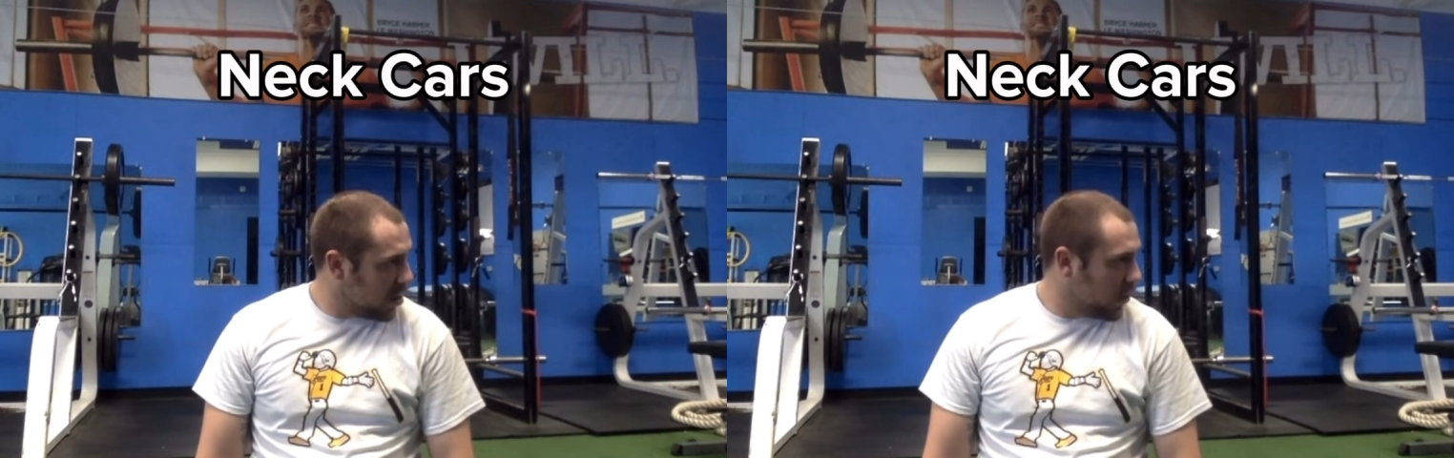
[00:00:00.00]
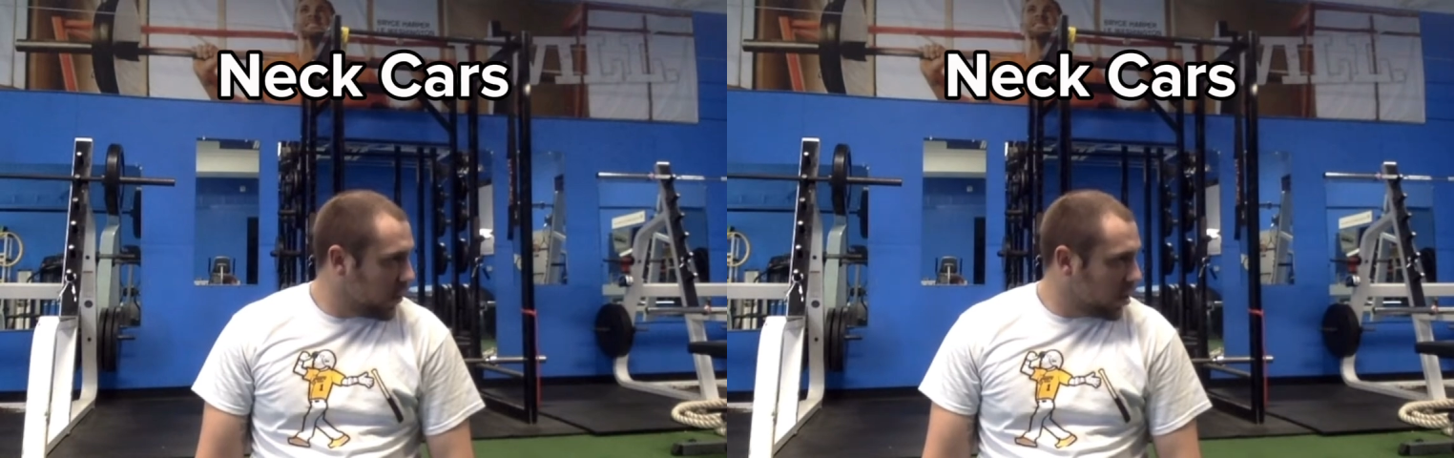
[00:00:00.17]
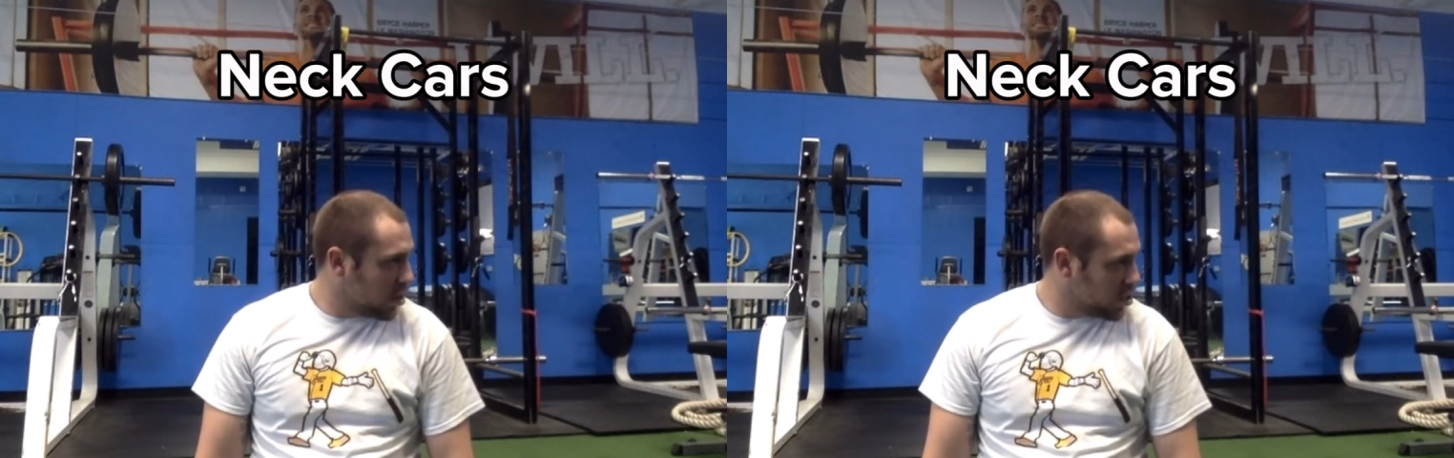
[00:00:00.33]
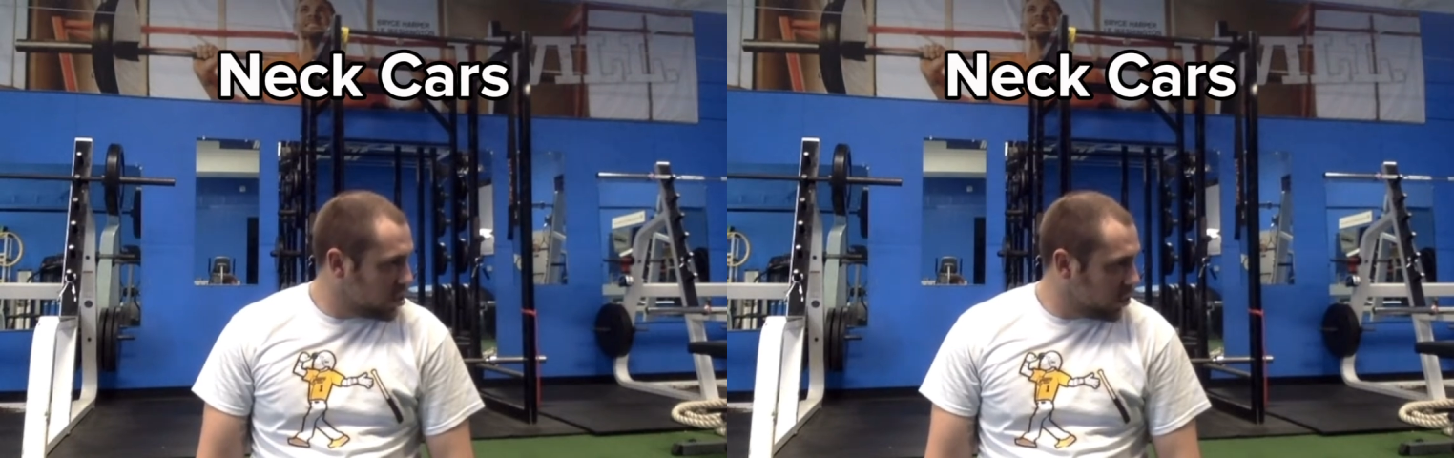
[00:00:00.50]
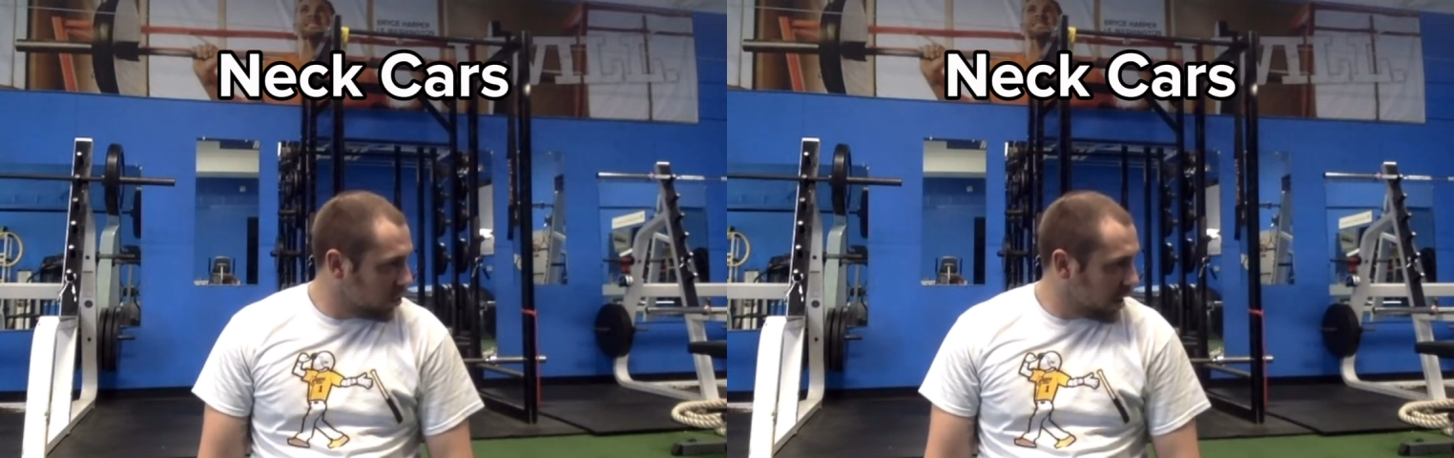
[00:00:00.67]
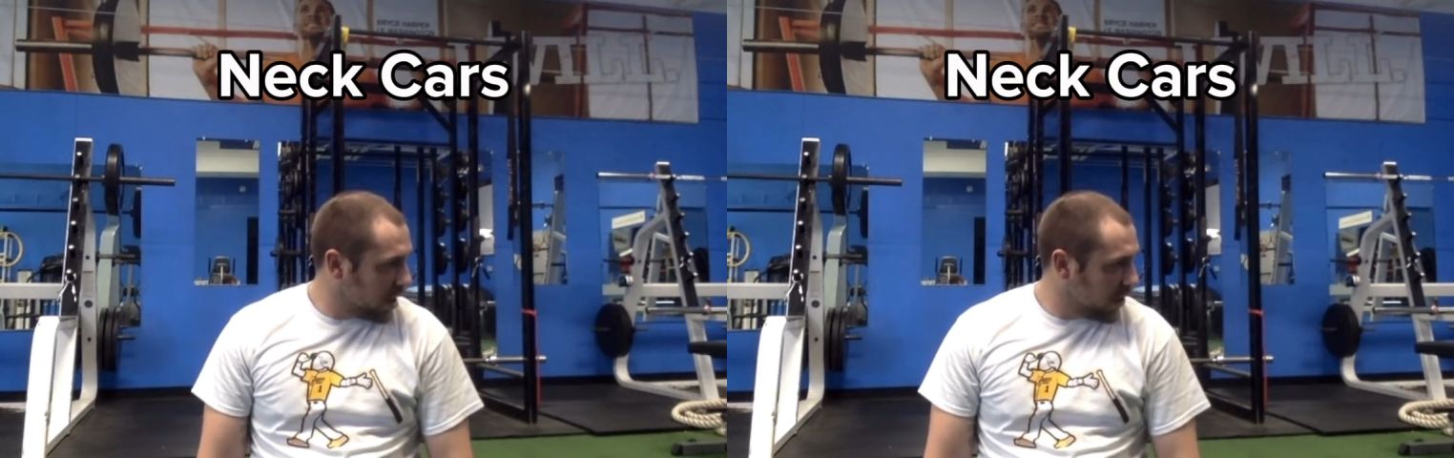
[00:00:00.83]
over our
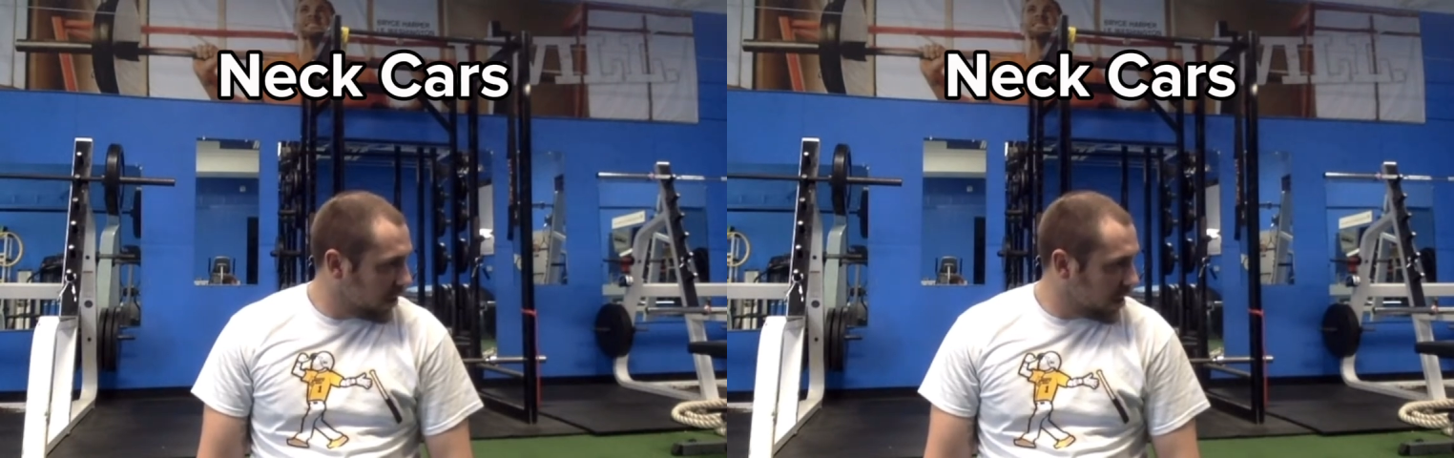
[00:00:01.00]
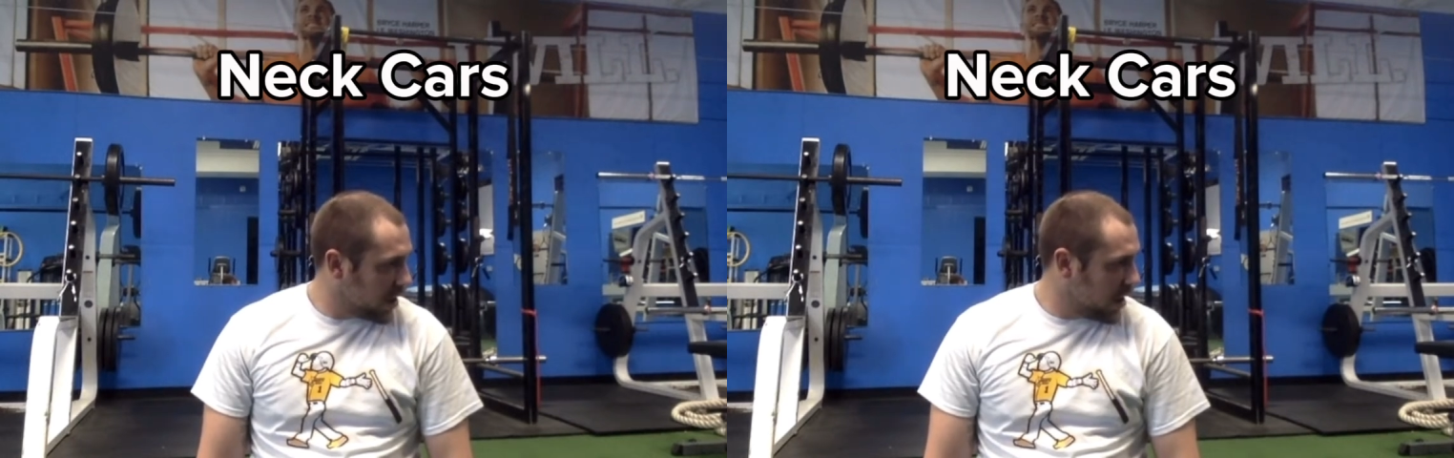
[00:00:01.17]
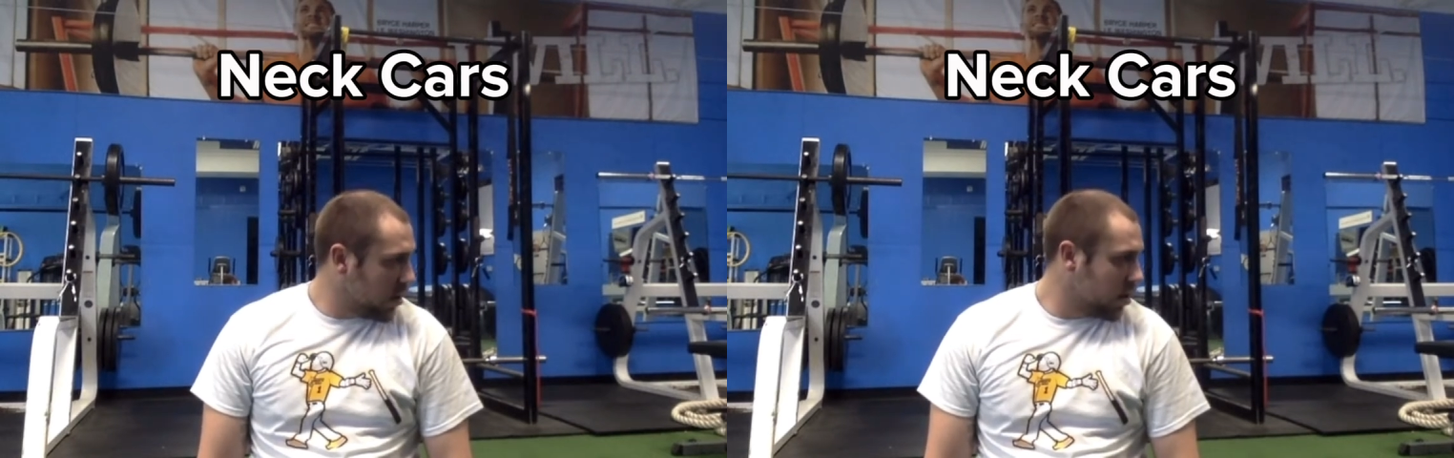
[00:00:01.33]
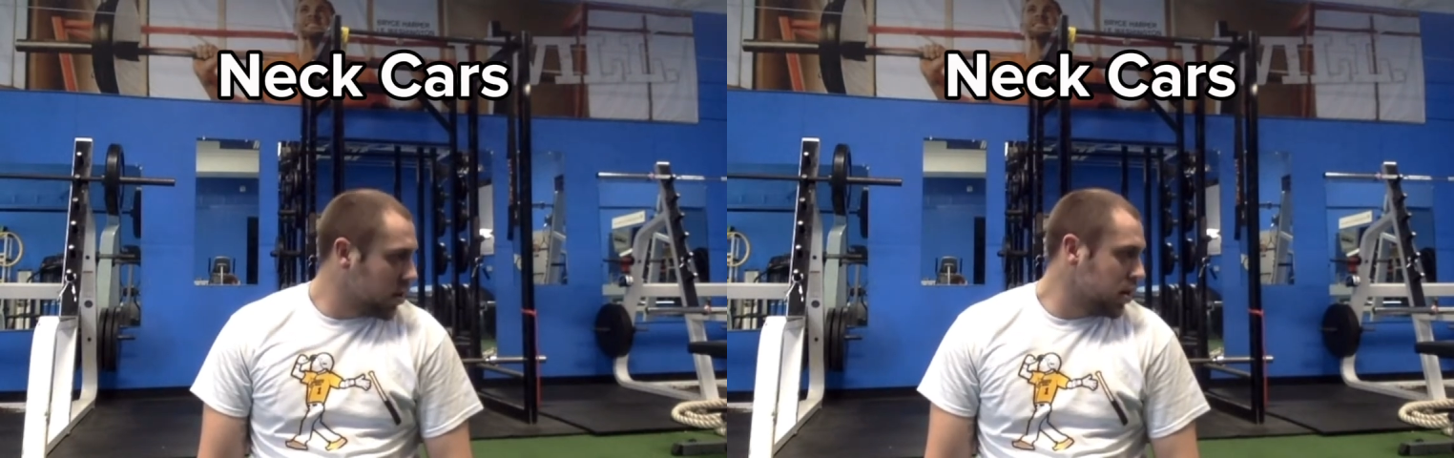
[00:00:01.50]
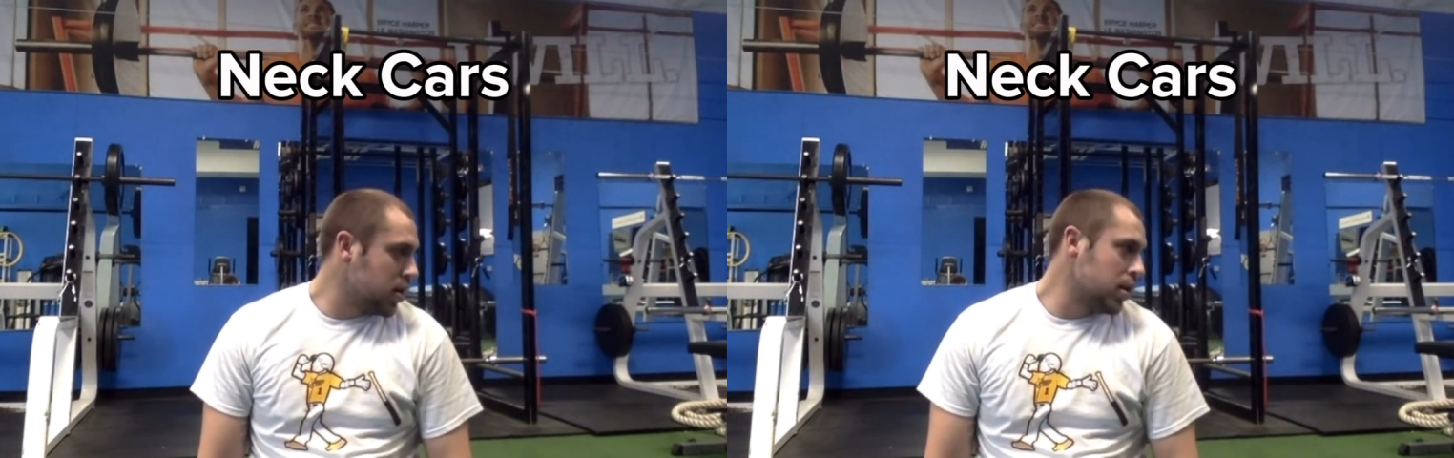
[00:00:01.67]
shoulder out of our ear.